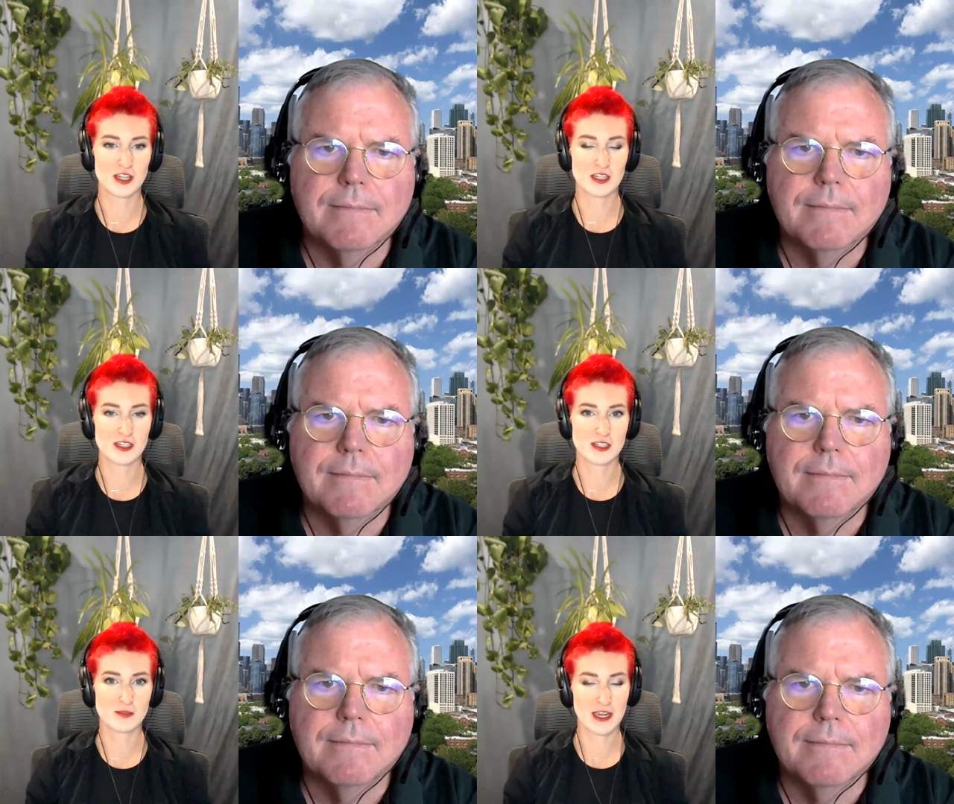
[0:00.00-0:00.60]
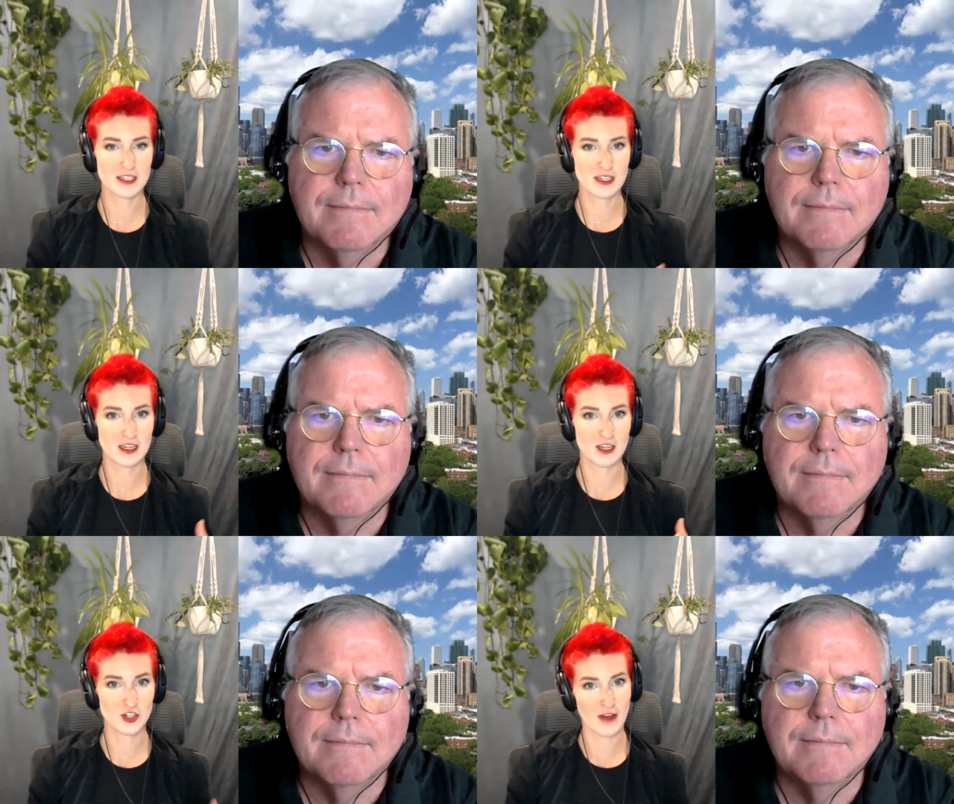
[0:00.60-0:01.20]
Speaker 1: is based
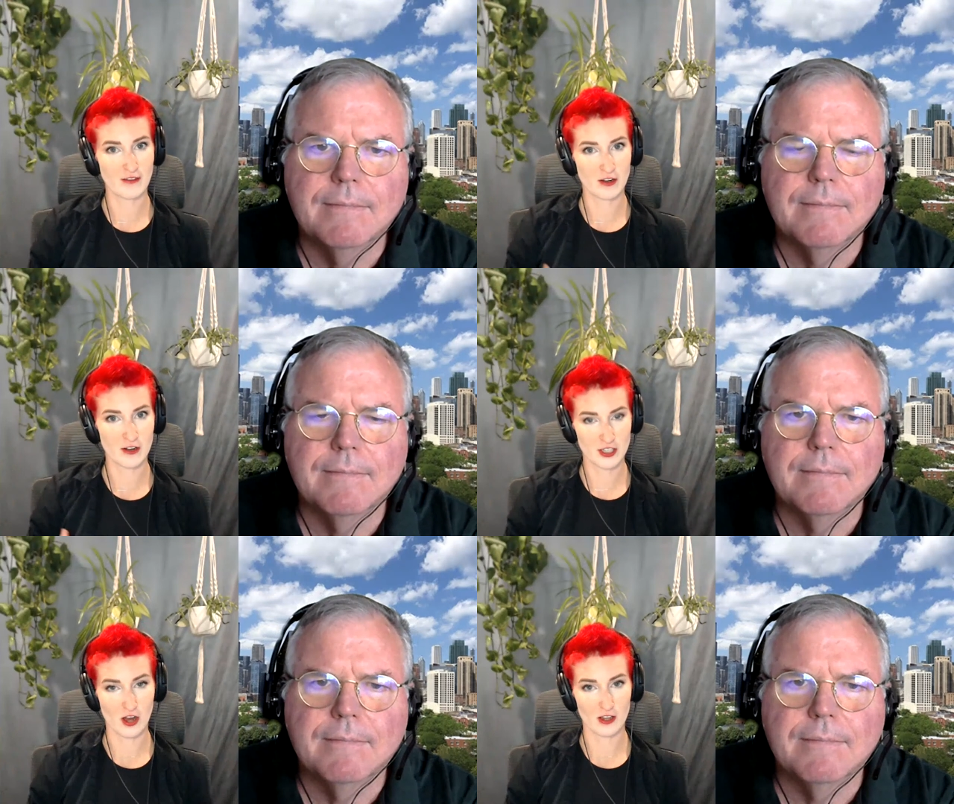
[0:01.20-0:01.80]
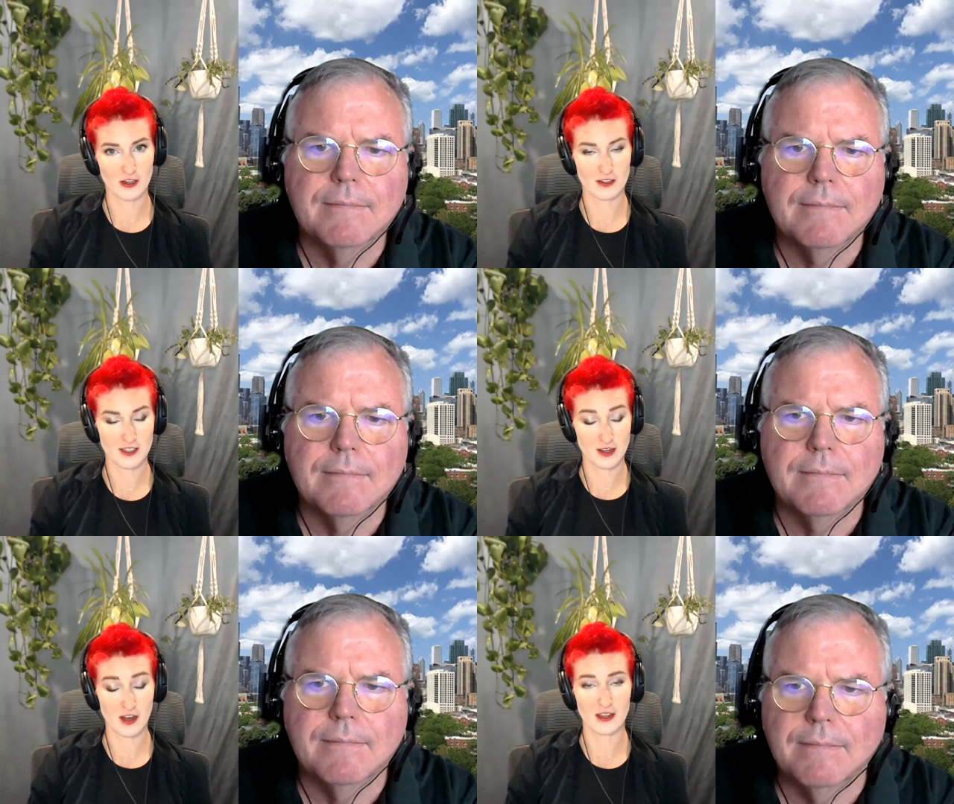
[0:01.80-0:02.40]
in Java or Scala,
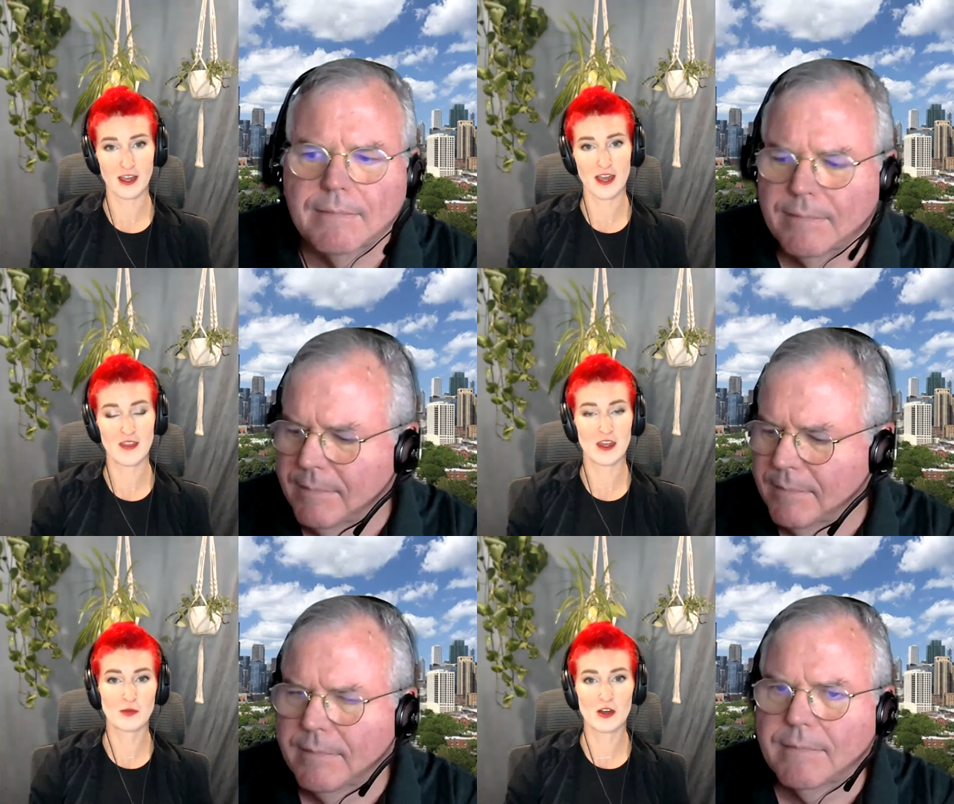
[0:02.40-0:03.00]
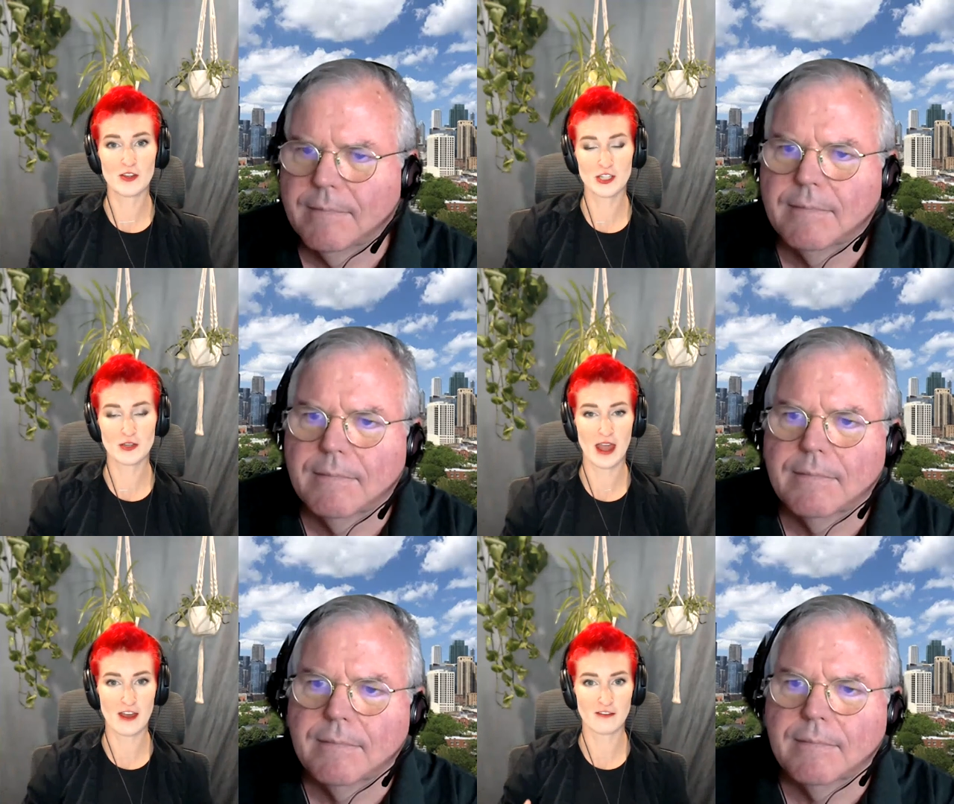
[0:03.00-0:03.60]
Scala and then we
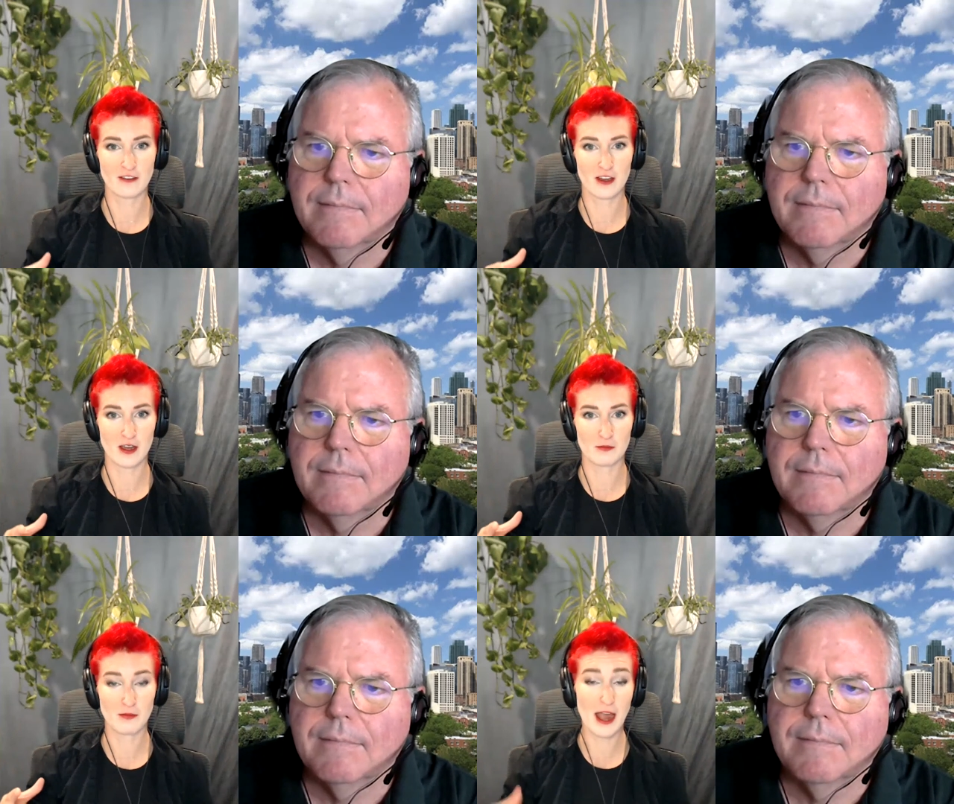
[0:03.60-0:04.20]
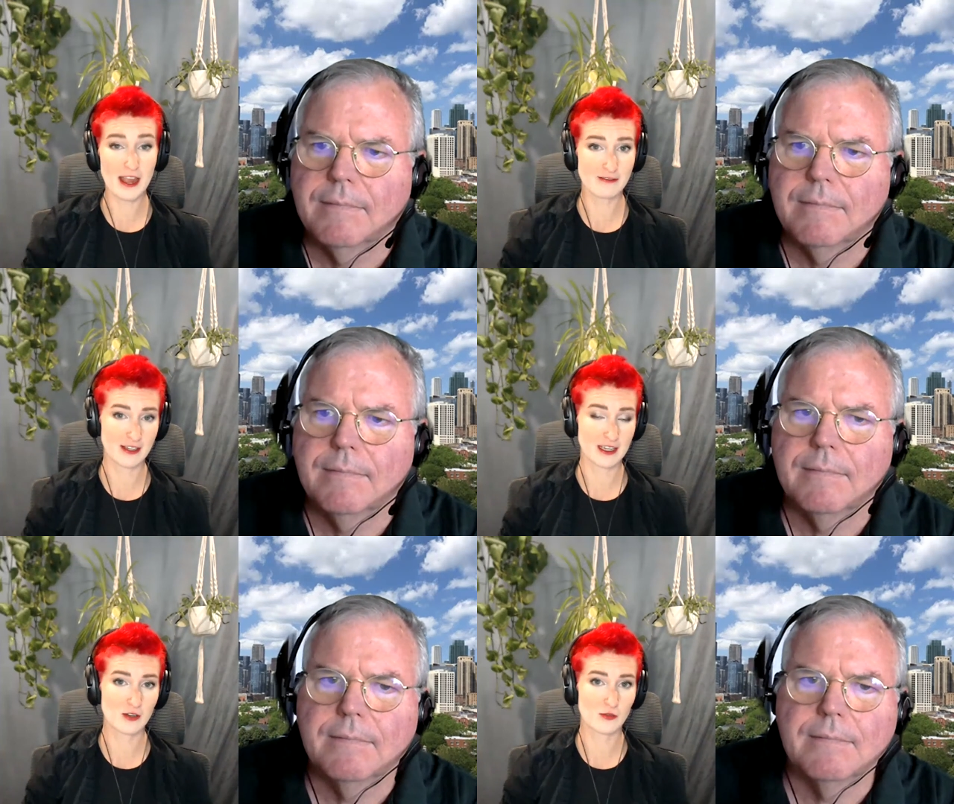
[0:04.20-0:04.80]
also have um,
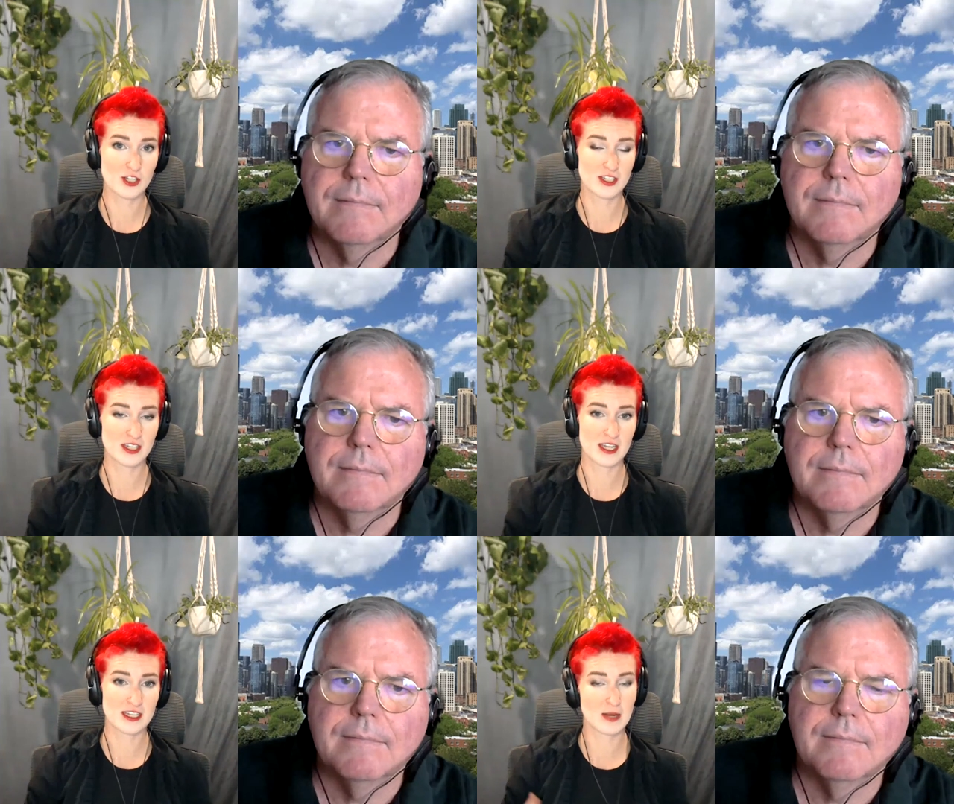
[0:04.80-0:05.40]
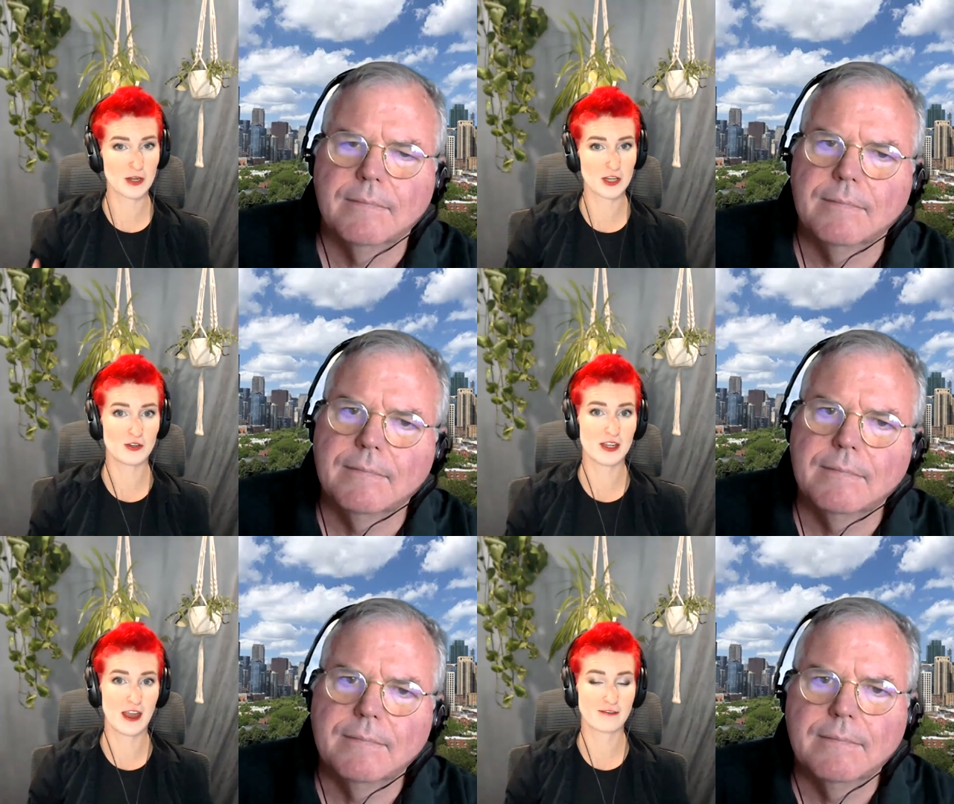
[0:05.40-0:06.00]
PyFlink which is a separate
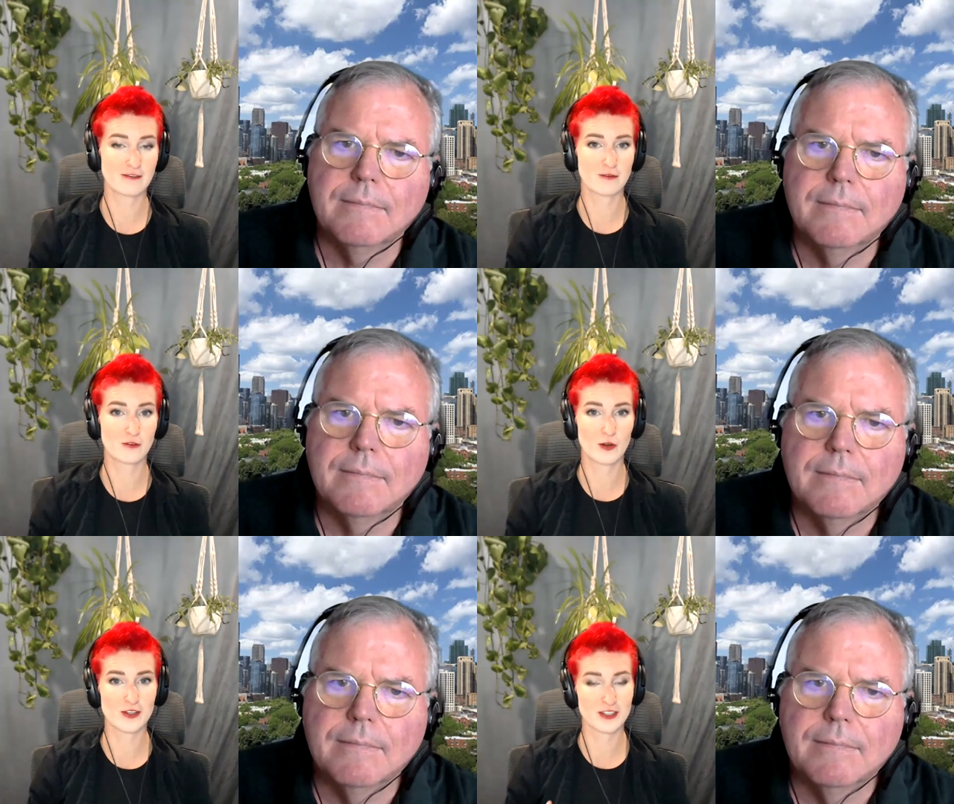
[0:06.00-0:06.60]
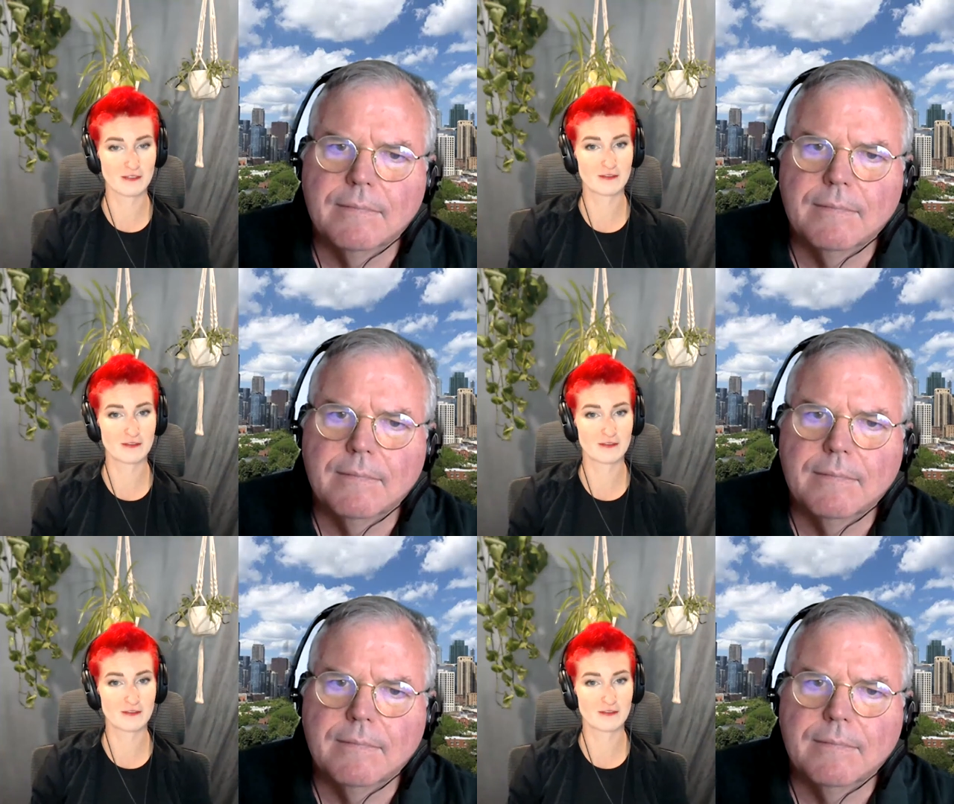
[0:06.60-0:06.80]
UDF for using